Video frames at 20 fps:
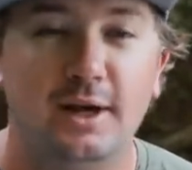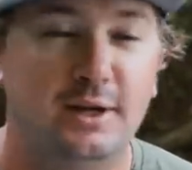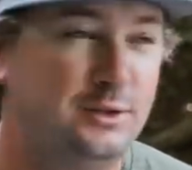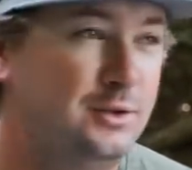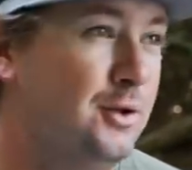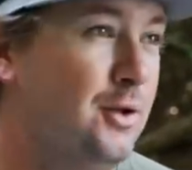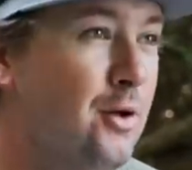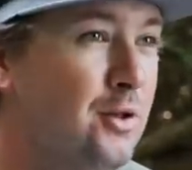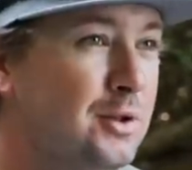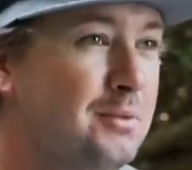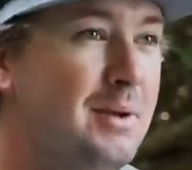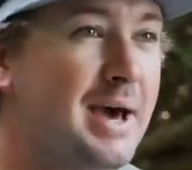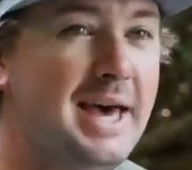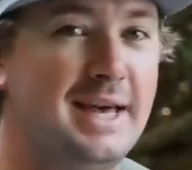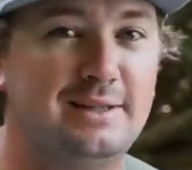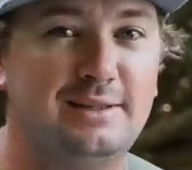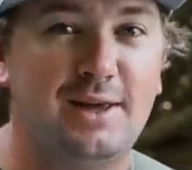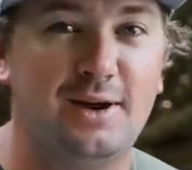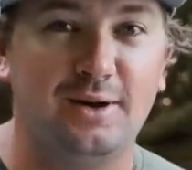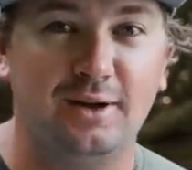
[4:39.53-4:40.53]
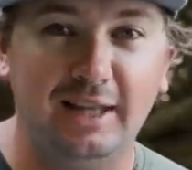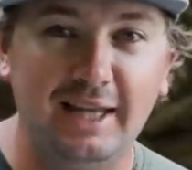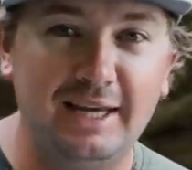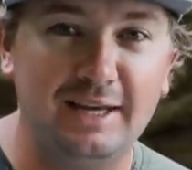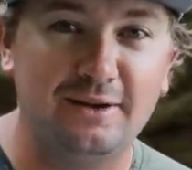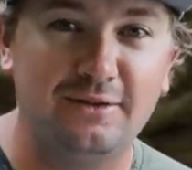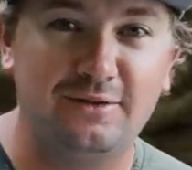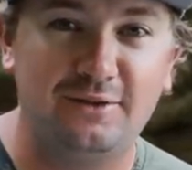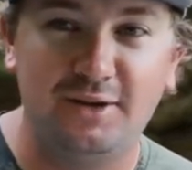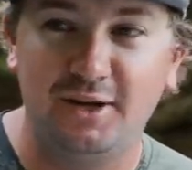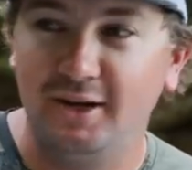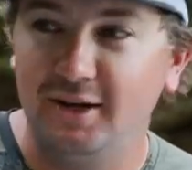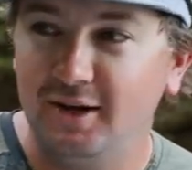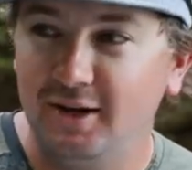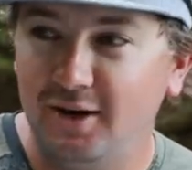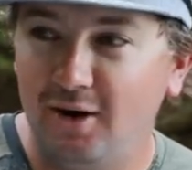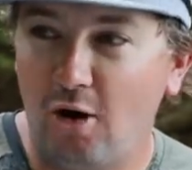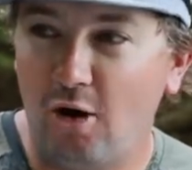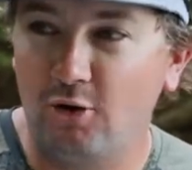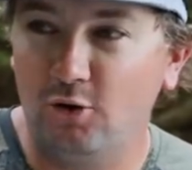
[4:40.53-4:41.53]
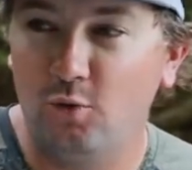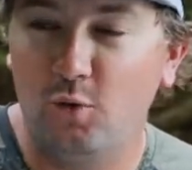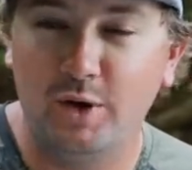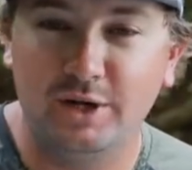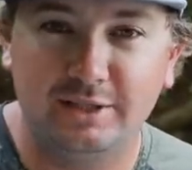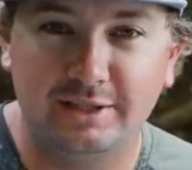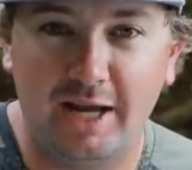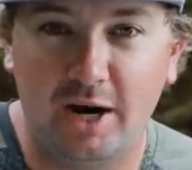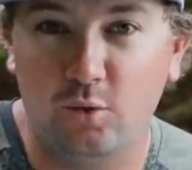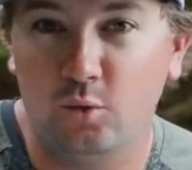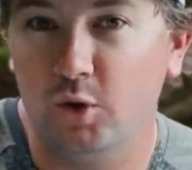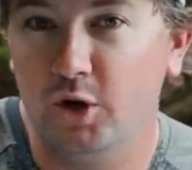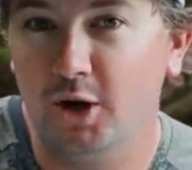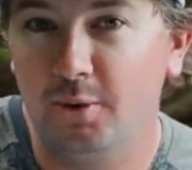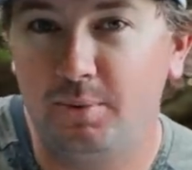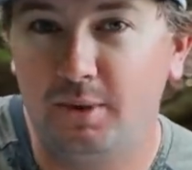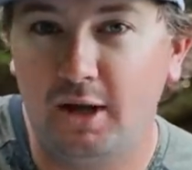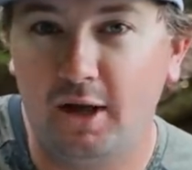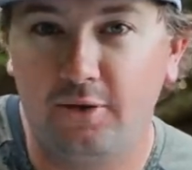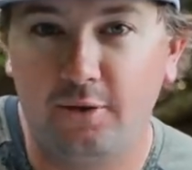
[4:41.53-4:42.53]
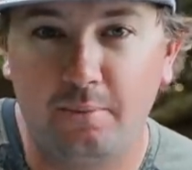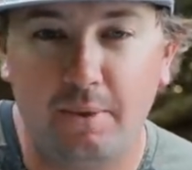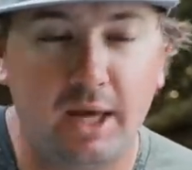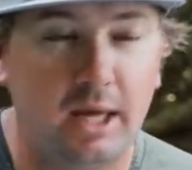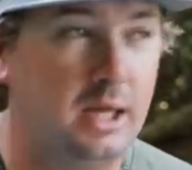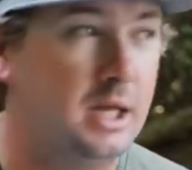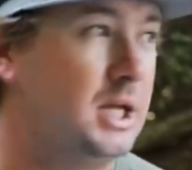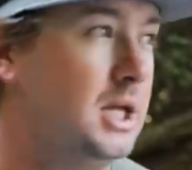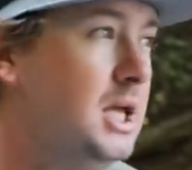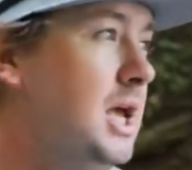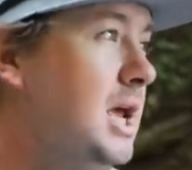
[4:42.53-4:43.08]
So the only bass that are left are the ones that run up and down the bank.